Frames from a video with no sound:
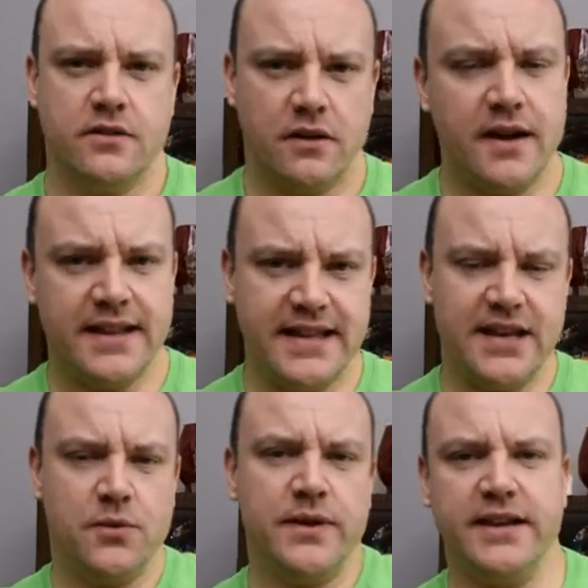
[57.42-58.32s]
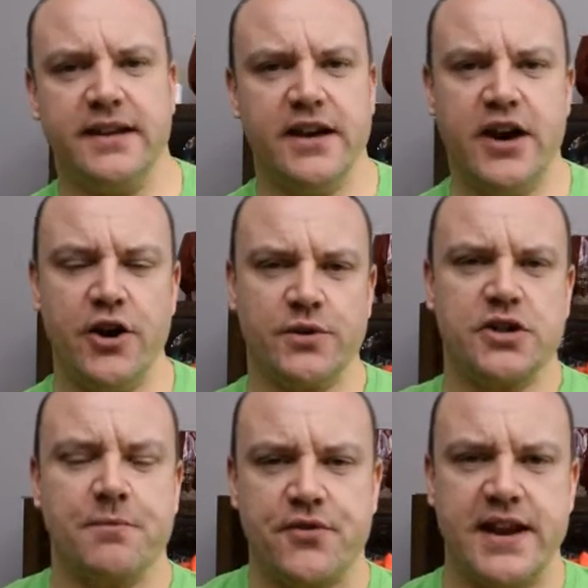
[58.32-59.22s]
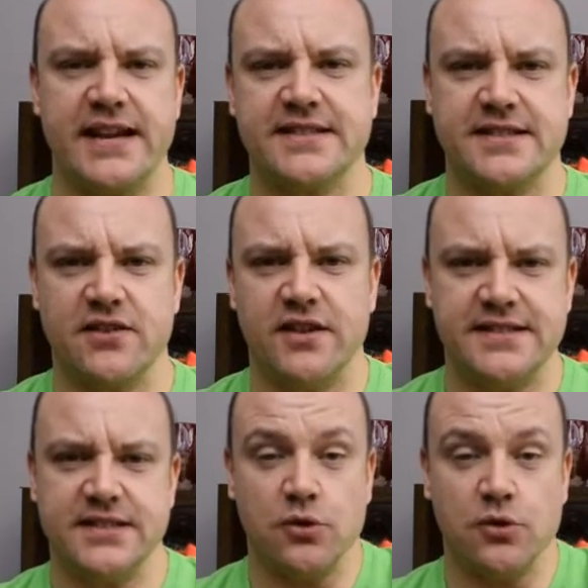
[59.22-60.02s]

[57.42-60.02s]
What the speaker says: Right then, here we go. Top 3 exercises,